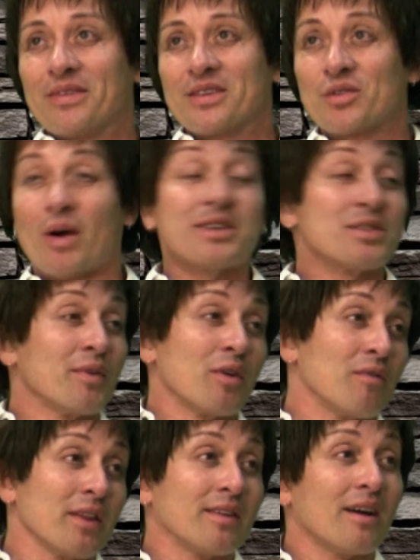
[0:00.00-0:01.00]
So I just went
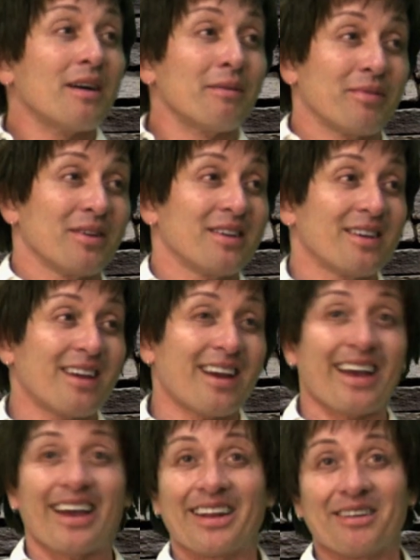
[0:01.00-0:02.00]
over the top,
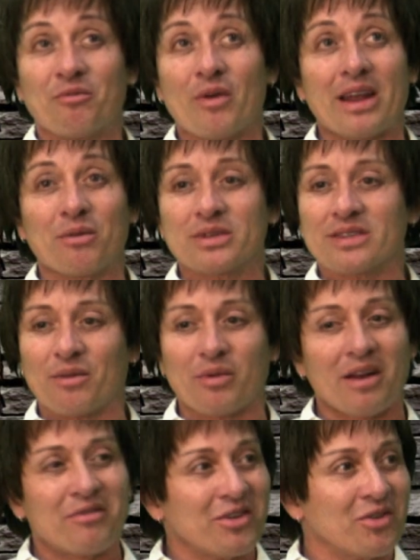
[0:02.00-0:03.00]
and Wayne was like,
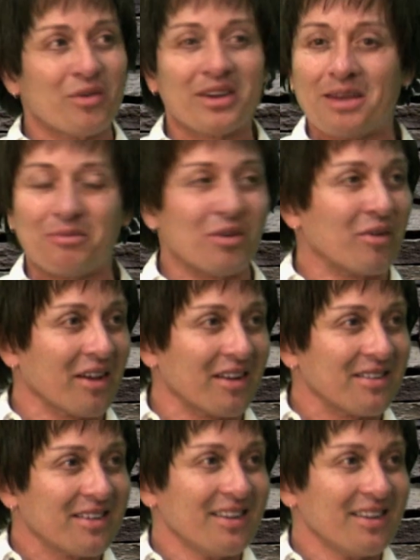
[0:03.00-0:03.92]
"Whatever you're doing, keep doing it."